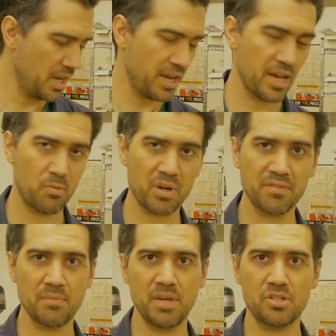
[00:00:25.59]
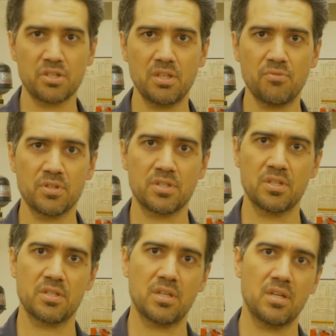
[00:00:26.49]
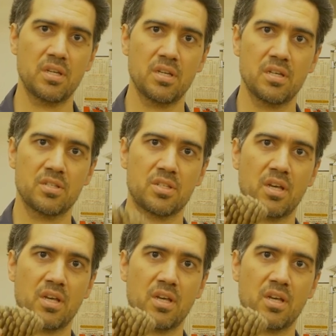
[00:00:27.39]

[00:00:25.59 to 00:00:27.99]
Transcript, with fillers: and one of the major differences is